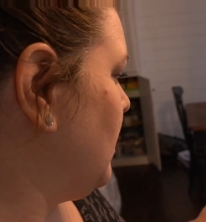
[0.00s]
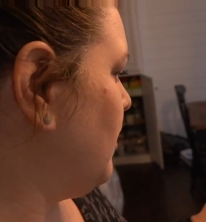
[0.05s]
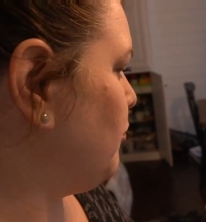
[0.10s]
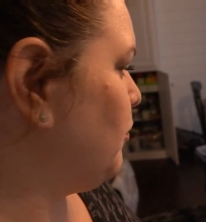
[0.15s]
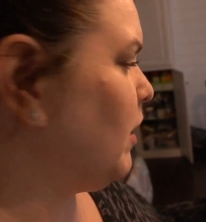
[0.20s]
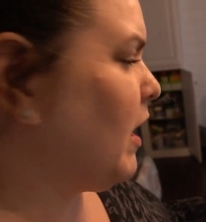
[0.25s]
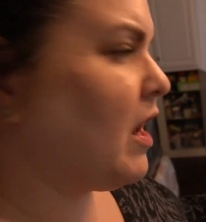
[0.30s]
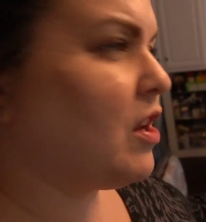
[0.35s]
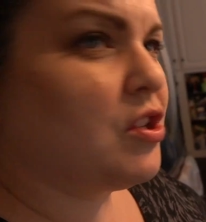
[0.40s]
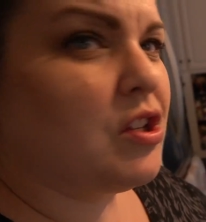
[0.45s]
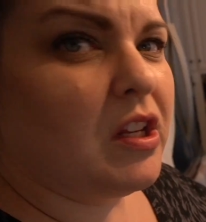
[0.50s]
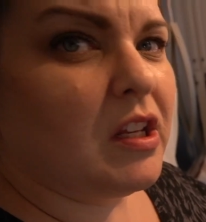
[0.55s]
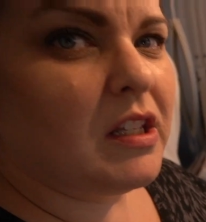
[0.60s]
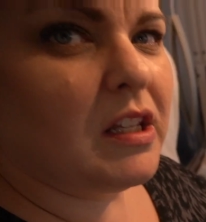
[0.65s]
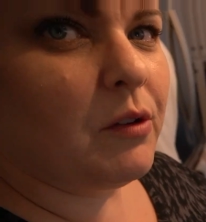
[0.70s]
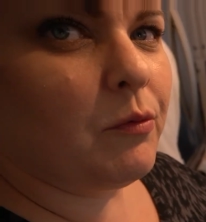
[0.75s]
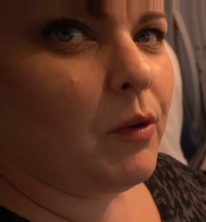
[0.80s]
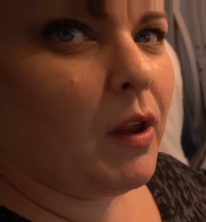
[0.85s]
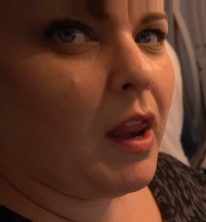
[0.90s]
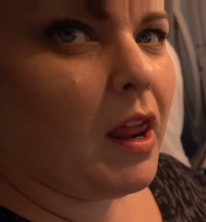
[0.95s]
We actually
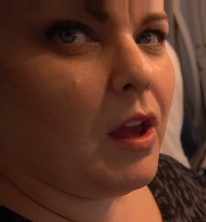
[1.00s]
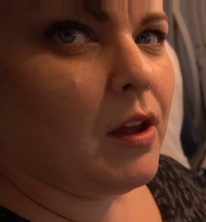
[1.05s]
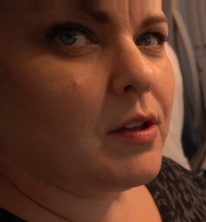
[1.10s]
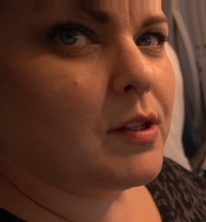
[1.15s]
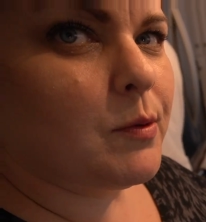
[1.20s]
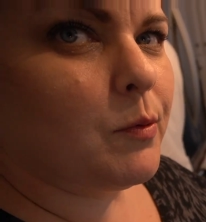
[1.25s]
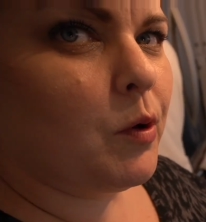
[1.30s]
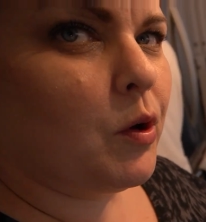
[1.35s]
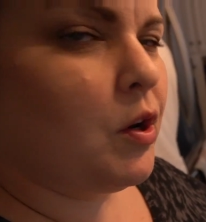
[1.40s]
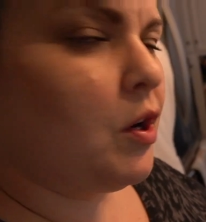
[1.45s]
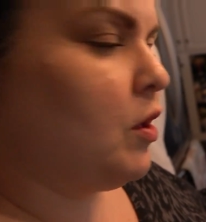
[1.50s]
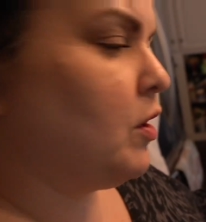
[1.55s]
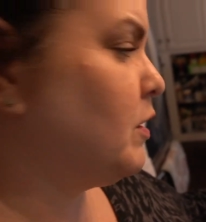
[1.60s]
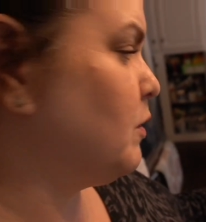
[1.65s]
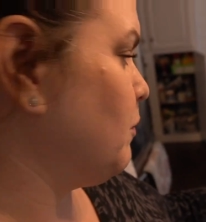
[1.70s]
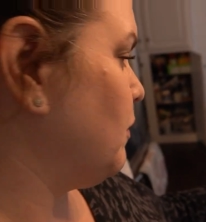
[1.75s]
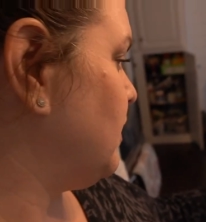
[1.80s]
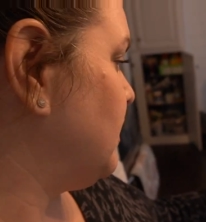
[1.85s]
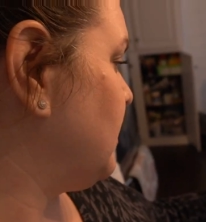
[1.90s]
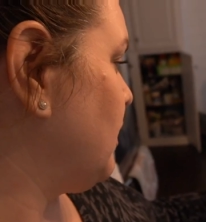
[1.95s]
did ran out, so we're gonna use
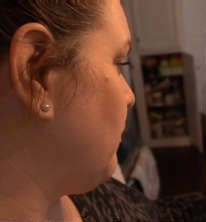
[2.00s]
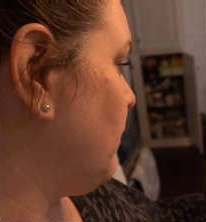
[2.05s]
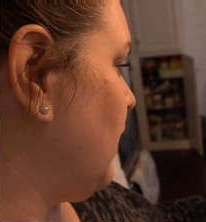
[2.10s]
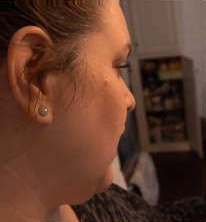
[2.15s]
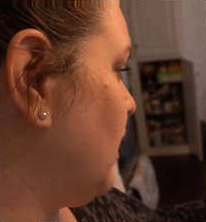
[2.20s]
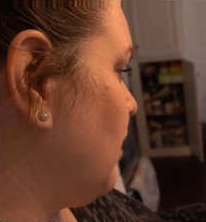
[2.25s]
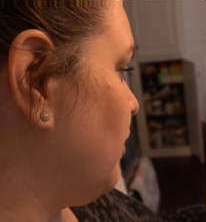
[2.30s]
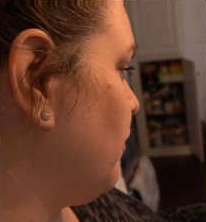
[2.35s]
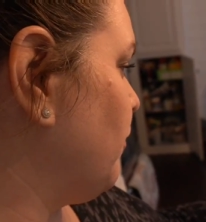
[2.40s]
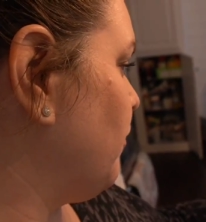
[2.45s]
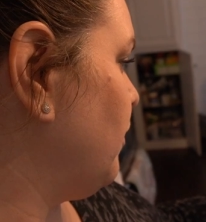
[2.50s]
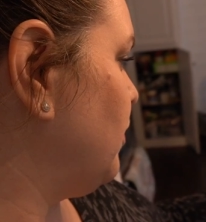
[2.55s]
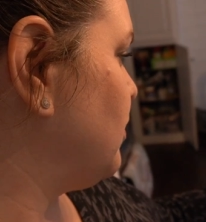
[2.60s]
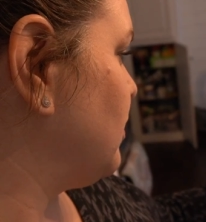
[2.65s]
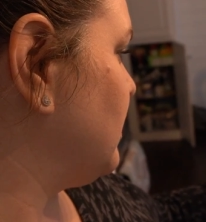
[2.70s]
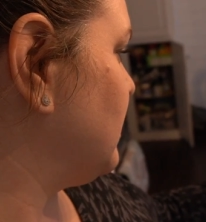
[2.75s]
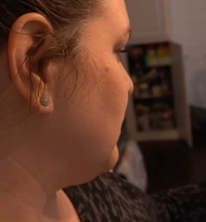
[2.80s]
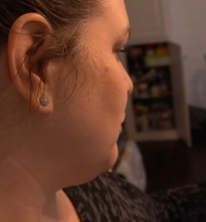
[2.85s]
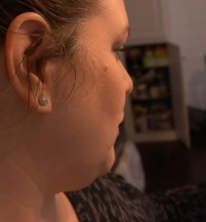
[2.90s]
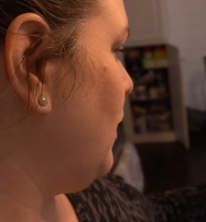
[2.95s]
the ones that we had in the fridge
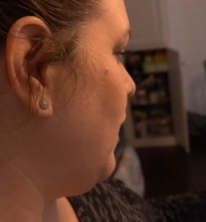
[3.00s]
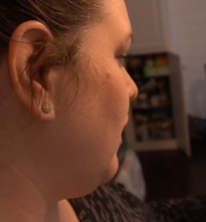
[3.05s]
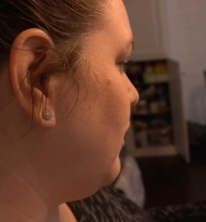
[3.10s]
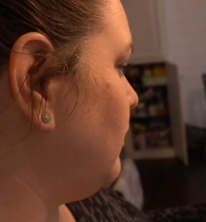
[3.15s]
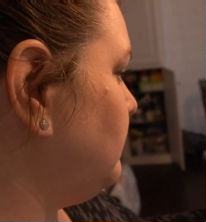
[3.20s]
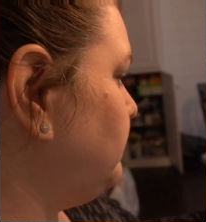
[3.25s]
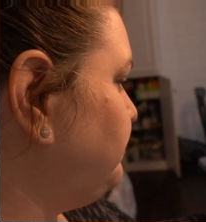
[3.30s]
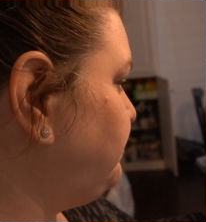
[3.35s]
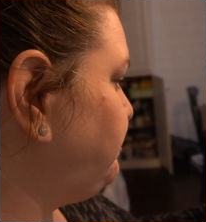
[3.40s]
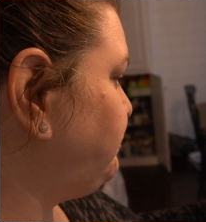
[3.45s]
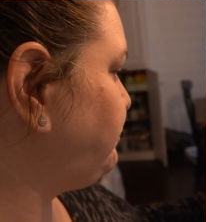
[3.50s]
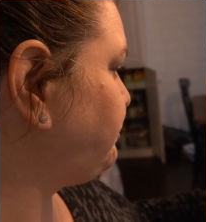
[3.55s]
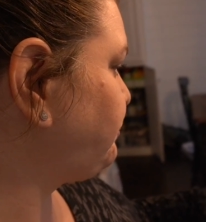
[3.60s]
as well.